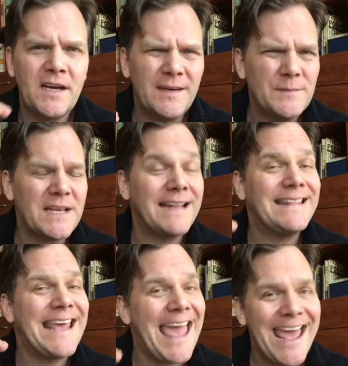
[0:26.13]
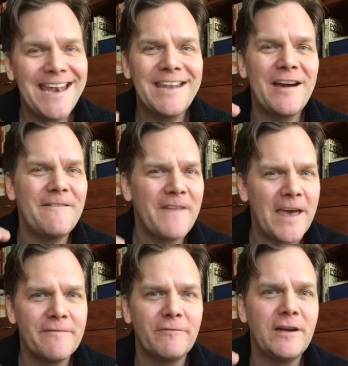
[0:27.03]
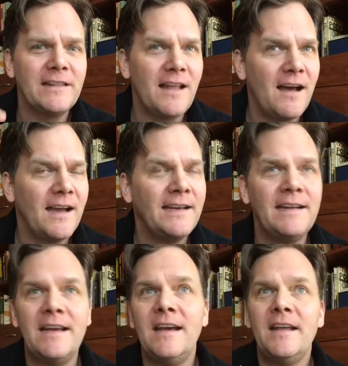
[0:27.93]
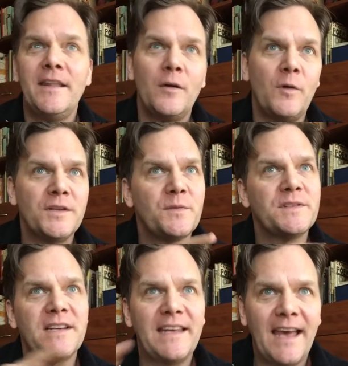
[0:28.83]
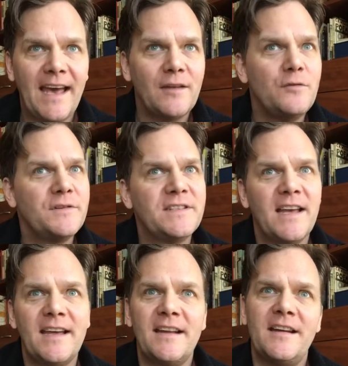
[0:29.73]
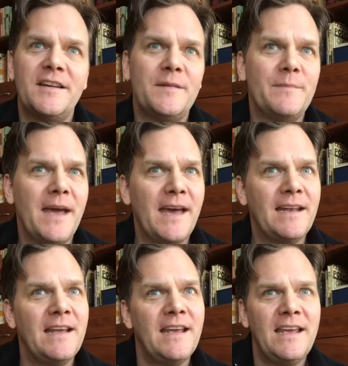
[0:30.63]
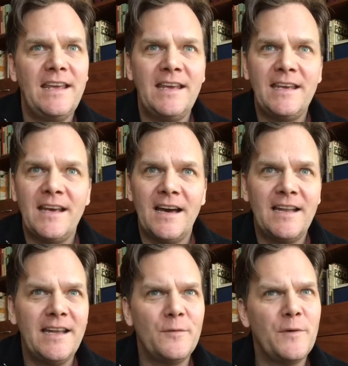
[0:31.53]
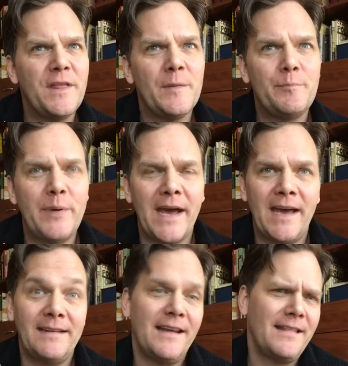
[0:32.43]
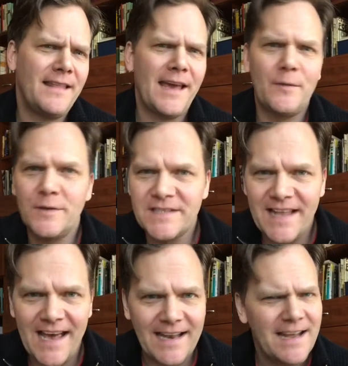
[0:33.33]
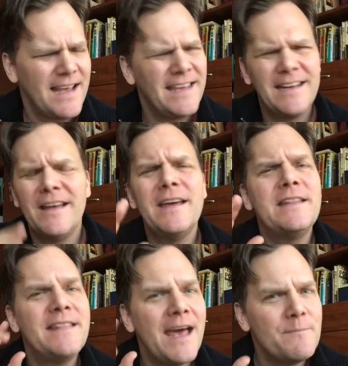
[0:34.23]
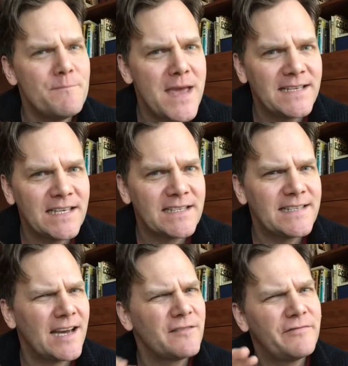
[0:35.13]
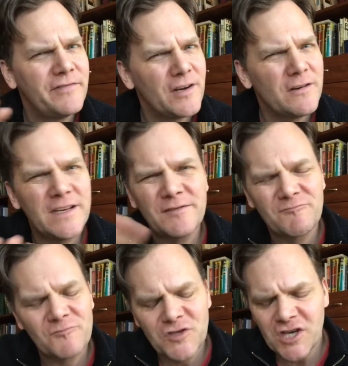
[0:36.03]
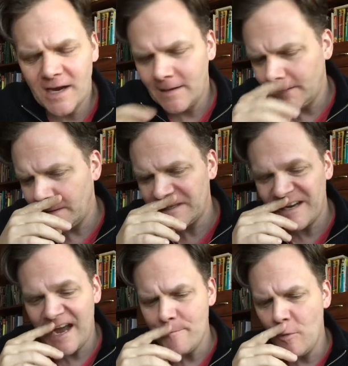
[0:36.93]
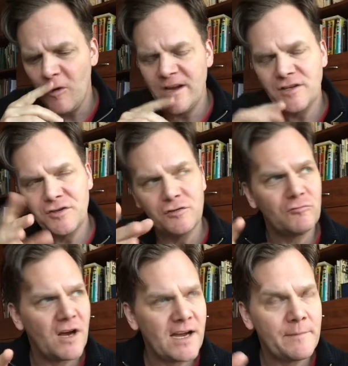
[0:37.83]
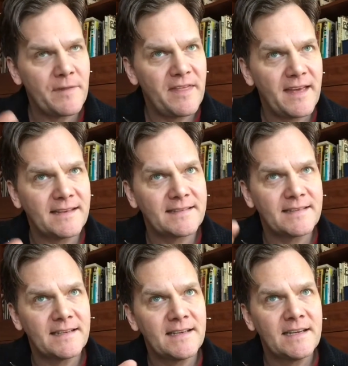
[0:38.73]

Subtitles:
comes at the end of every line. There once was a cat who sat on a mat. He got hit with a bat, and that was that. You know, that makes it sound very childish. I'm more into rhyme that